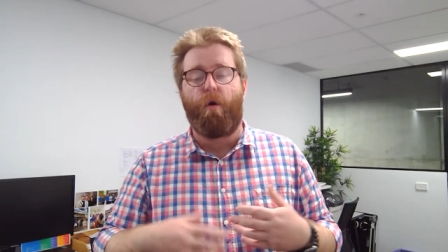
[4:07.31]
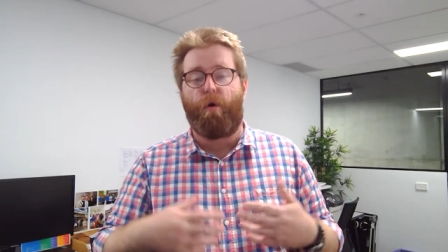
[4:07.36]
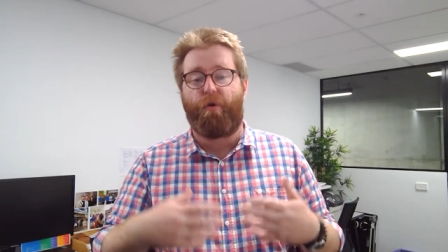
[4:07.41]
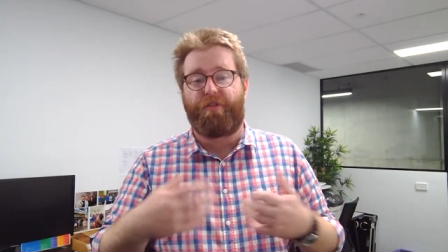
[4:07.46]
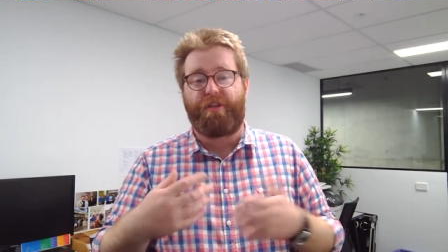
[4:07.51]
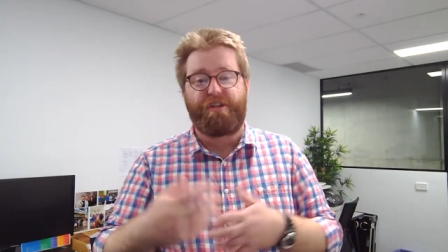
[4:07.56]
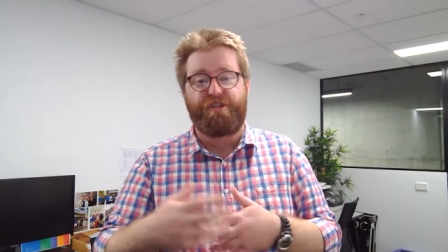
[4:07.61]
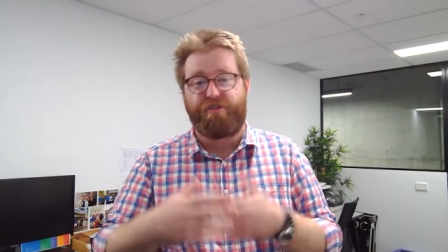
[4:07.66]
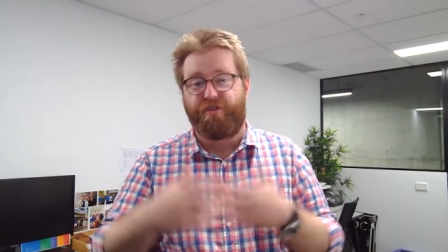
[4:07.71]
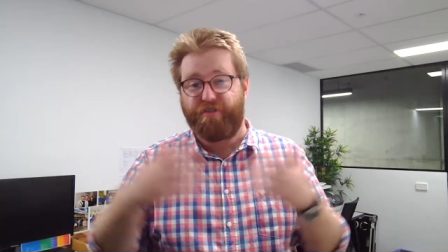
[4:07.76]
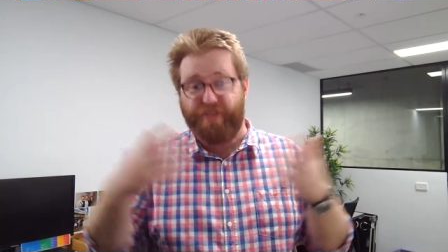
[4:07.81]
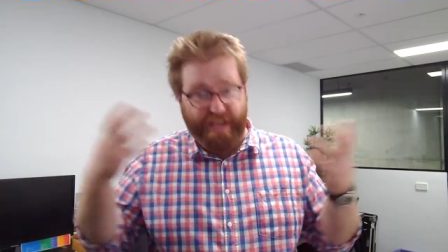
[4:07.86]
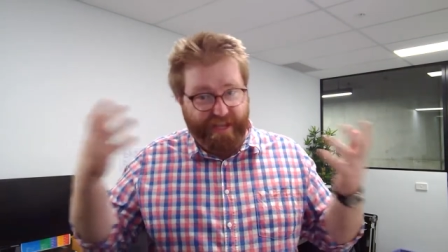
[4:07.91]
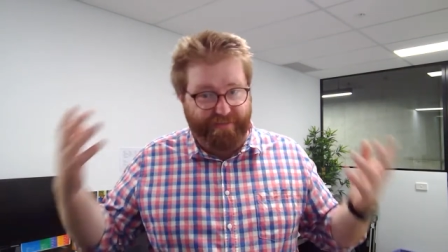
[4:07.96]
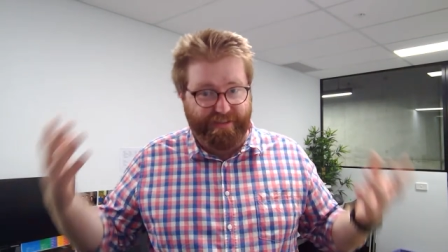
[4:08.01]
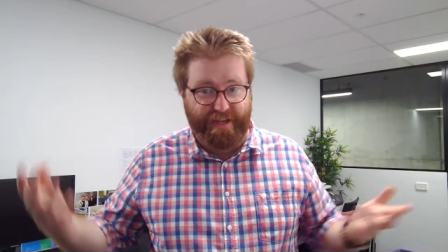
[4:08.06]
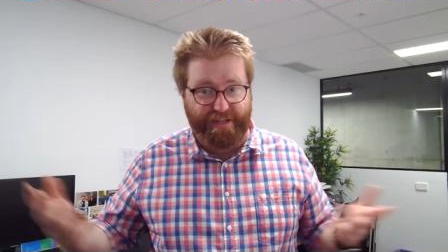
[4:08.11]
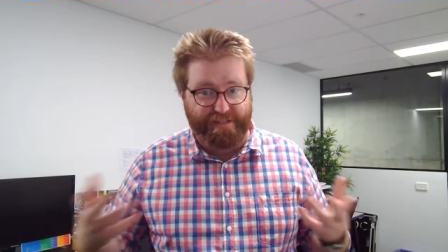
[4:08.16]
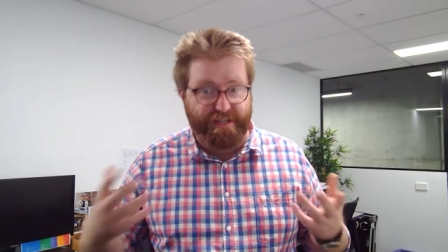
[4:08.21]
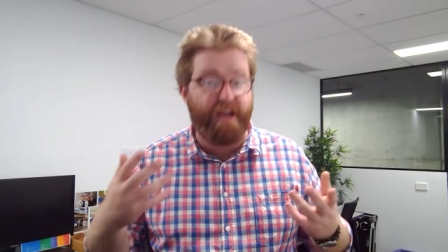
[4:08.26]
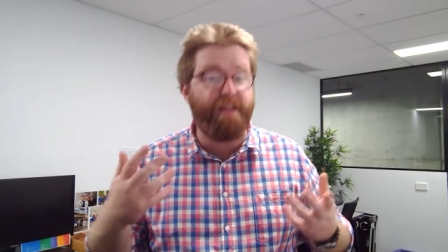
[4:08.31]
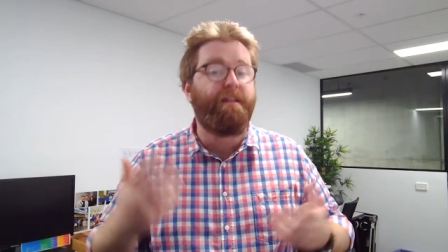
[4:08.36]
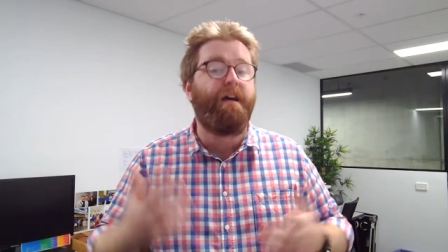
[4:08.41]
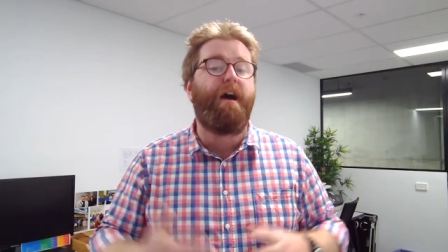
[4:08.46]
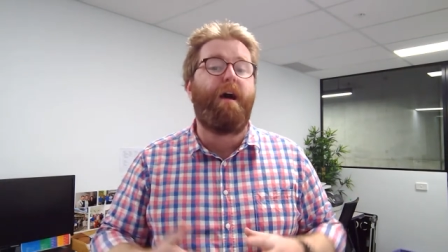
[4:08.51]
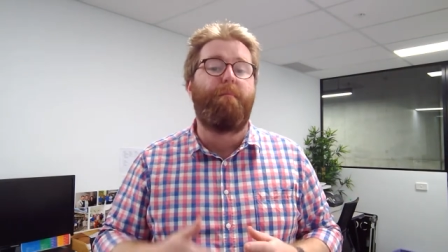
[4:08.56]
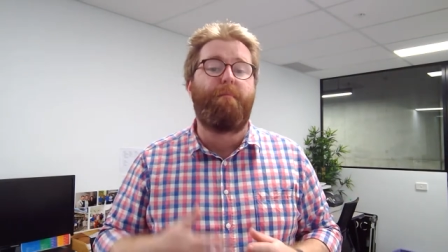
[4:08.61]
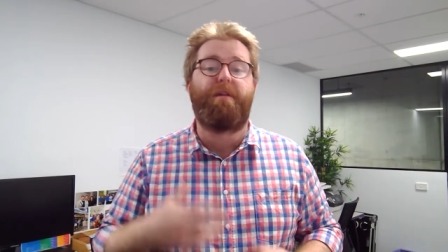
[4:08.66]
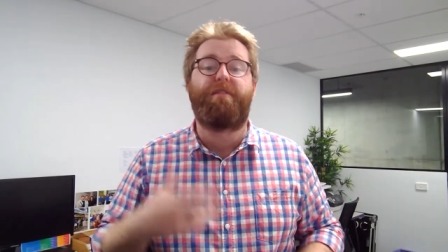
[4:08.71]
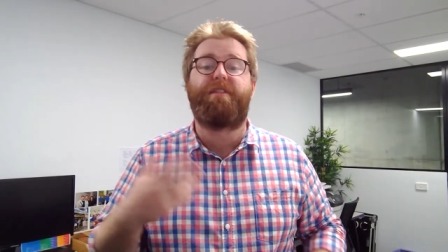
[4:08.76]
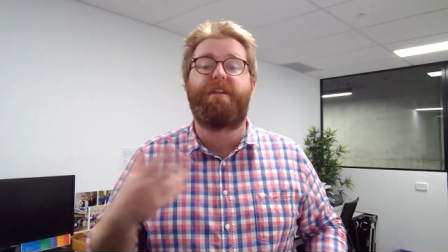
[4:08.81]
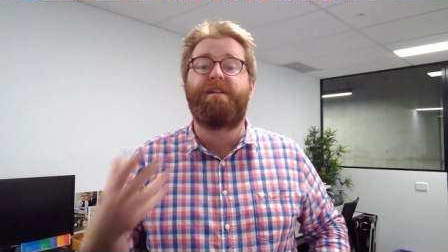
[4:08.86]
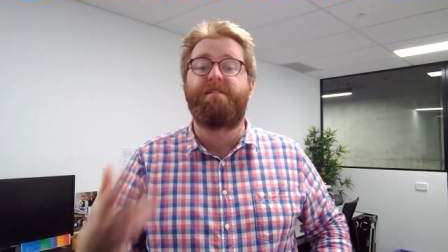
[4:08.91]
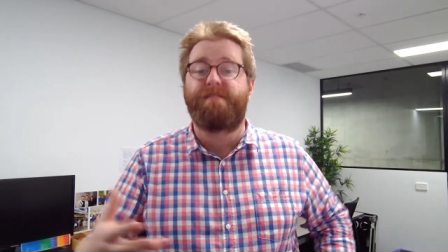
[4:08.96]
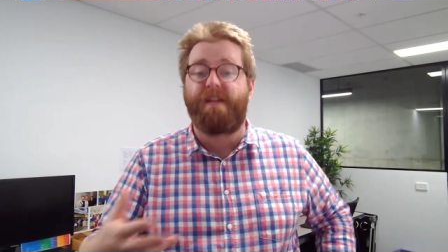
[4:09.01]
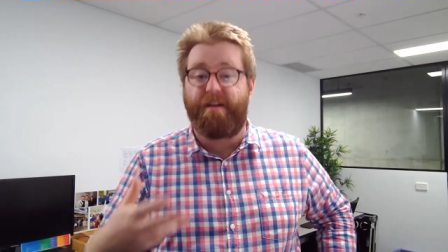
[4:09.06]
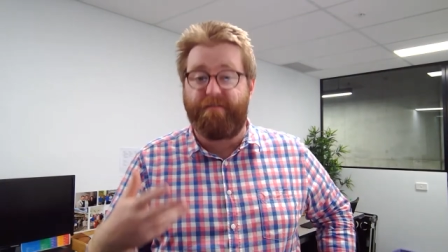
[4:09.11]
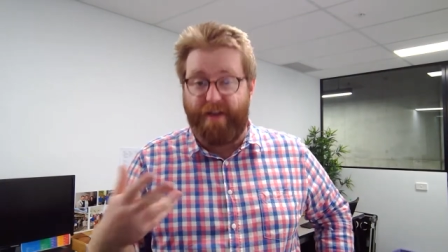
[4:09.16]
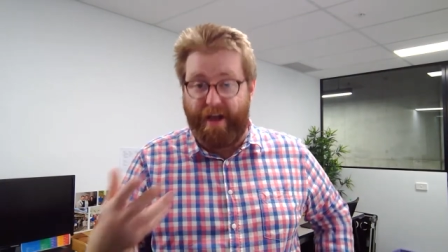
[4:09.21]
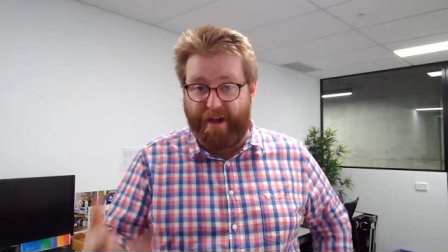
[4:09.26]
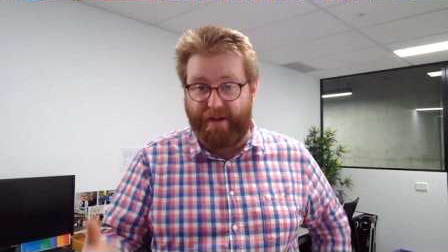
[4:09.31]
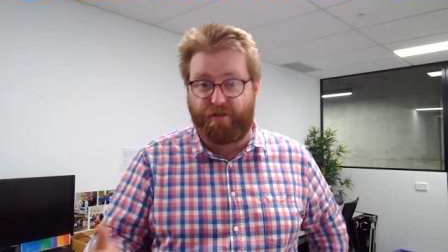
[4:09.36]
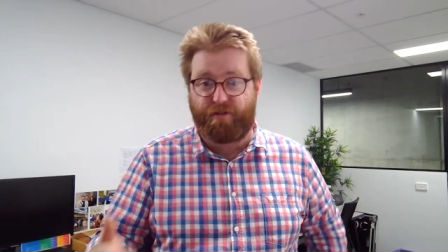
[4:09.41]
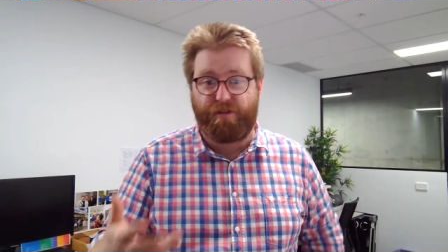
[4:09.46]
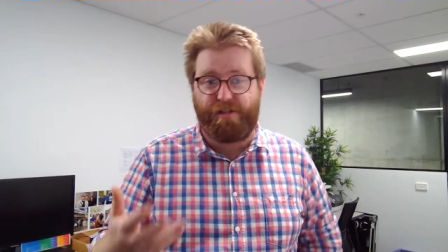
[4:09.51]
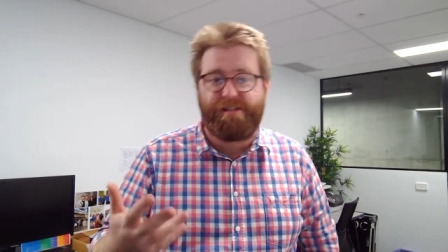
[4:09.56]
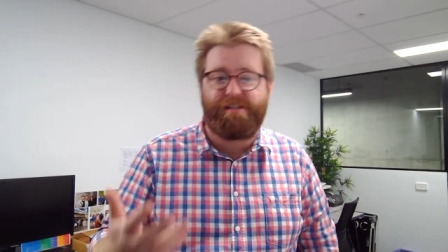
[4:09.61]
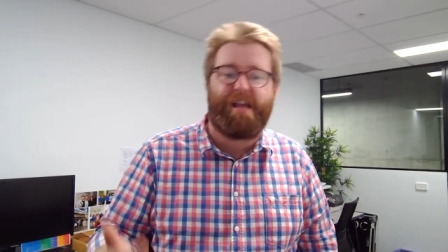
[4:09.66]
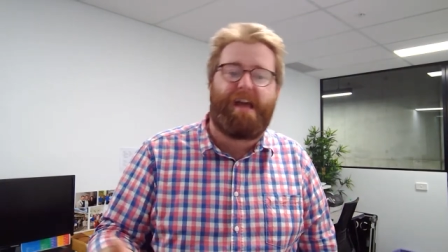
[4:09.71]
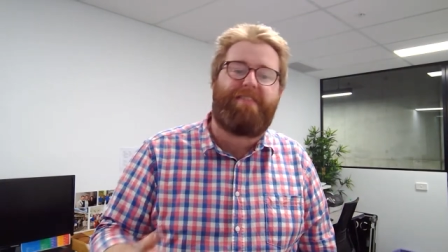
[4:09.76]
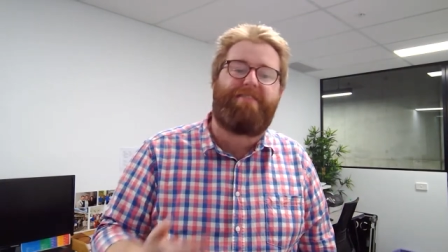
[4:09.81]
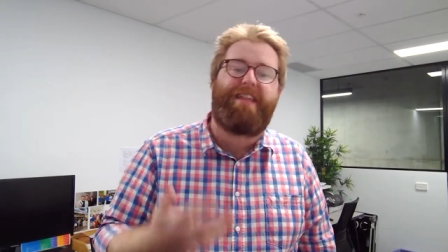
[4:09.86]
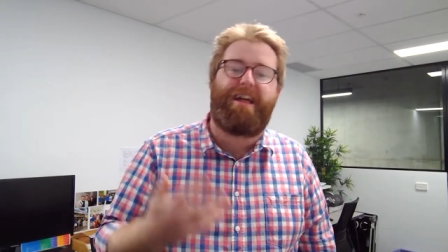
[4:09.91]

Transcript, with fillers: or things you think they said, but things they've actually said.